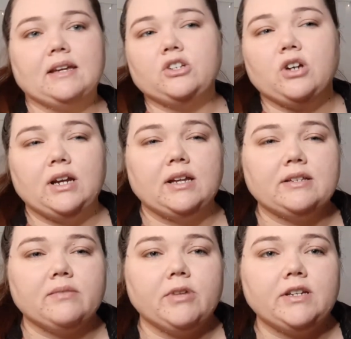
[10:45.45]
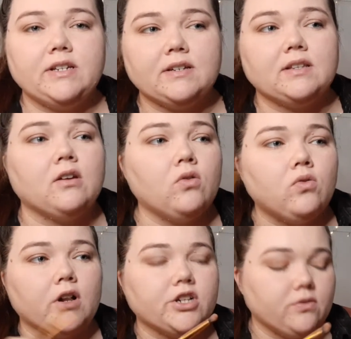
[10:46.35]
like try to get some ideas, like,
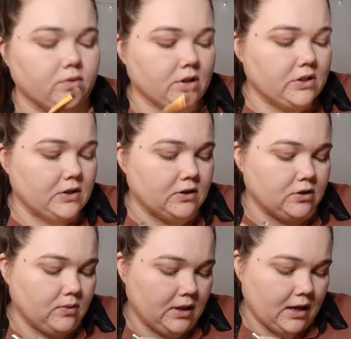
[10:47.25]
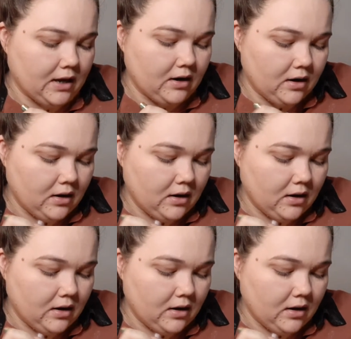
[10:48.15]
ooh, I should really start doing that.